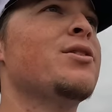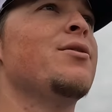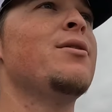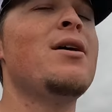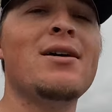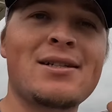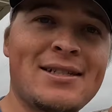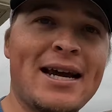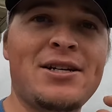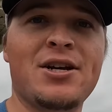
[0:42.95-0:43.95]
So
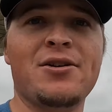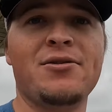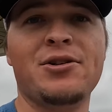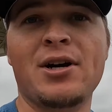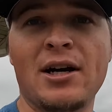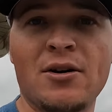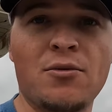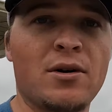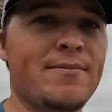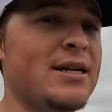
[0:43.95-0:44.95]
stay tuned. You're not going
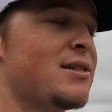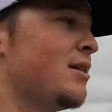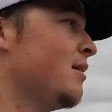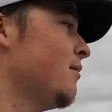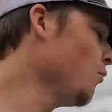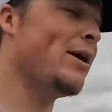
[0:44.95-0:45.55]
to want to miss it.